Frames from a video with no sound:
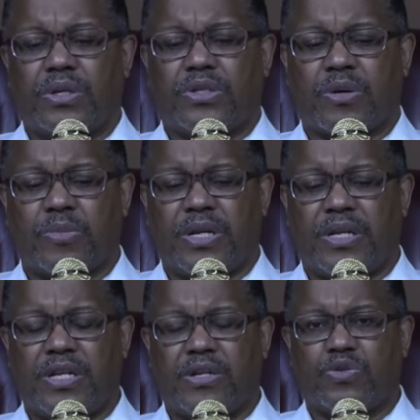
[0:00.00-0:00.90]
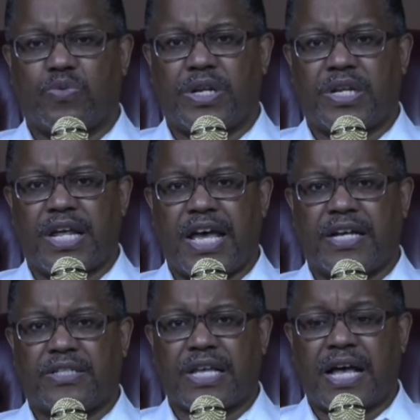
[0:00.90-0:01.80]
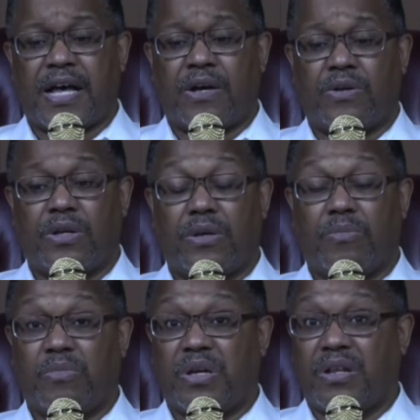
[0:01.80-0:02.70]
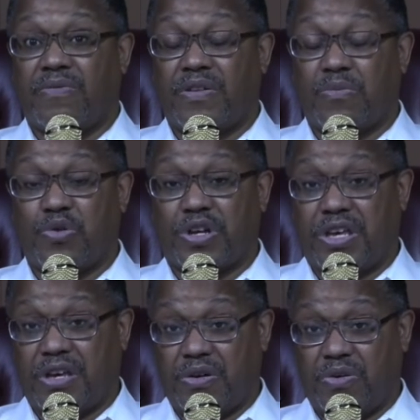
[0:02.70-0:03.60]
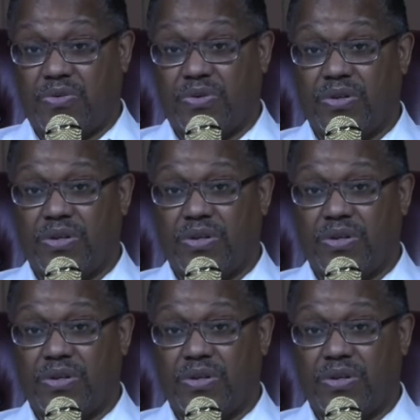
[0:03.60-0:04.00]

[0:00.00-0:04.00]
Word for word: Some of their leaders went into exile. Many of them were killed.